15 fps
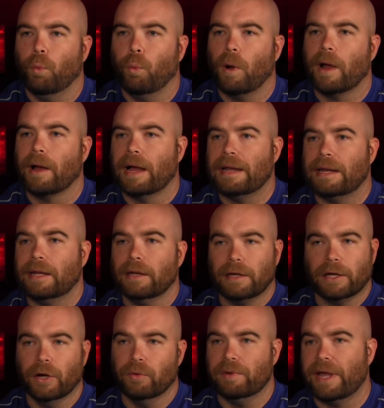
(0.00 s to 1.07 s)
where I needed to
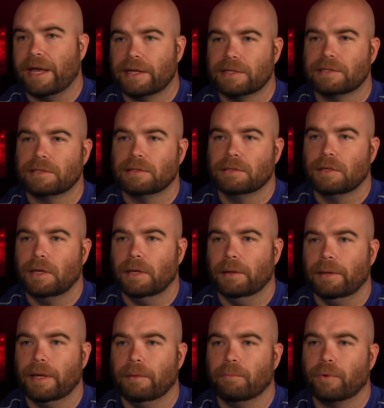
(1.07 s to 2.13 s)
go next.
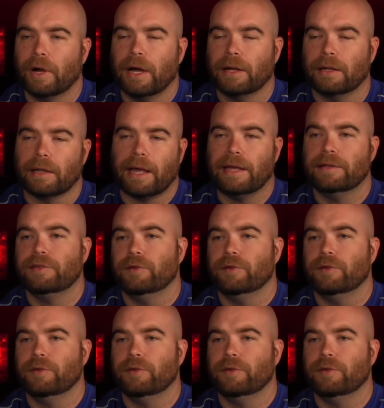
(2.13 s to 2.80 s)
It brought light